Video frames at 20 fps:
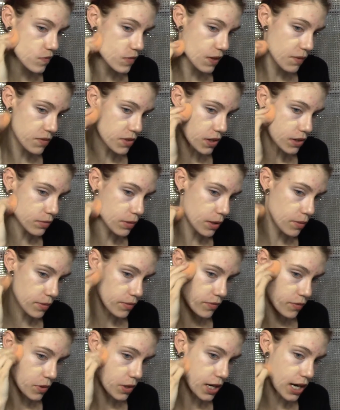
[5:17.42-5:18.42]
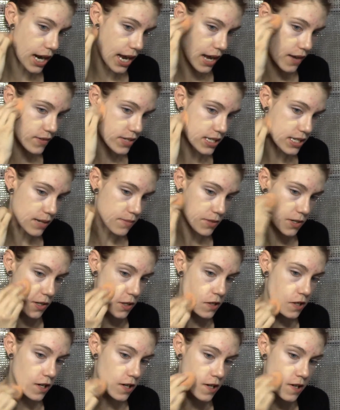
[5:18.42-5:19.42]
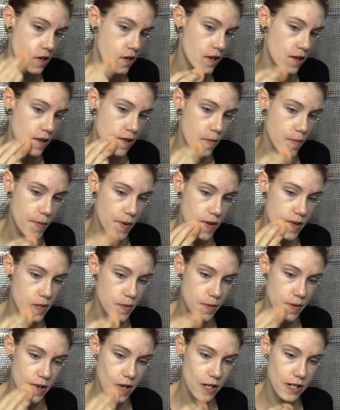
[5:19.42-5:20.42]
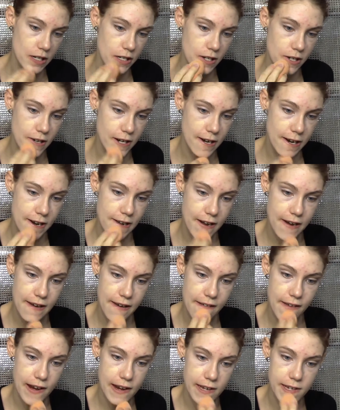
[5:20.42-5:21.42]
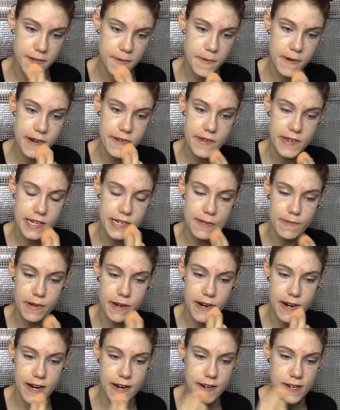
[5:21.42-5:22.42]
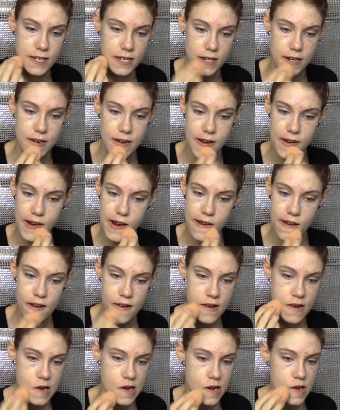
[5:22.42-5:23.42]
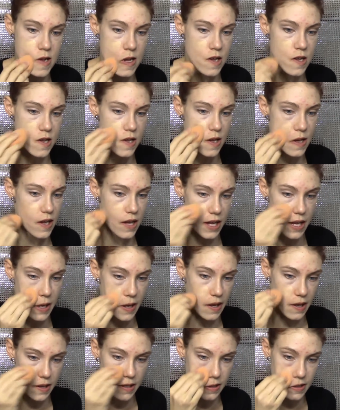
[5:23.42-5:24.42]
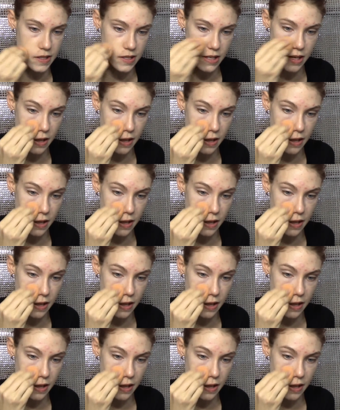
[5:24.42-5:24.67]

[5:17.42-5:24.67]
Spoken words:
talked about her before. I have a stepdaughter. My husband had a daughter in his previous marriage. And